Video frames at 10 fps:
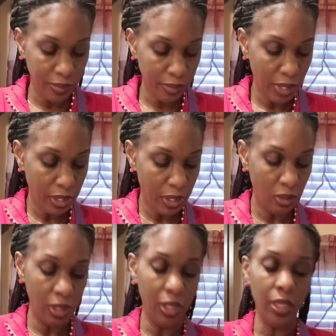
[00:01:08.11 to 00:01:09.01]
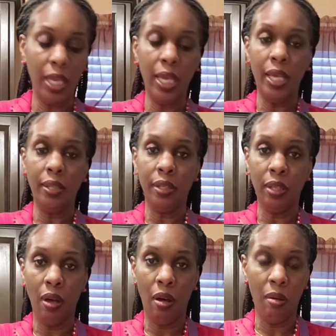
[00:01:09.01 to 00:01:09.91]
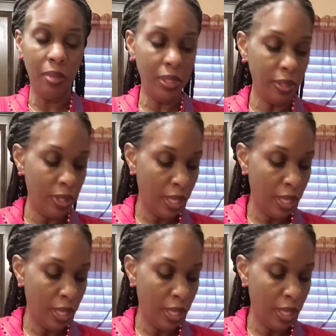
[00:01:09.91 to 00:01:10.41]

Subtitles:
it's still good. And the almond.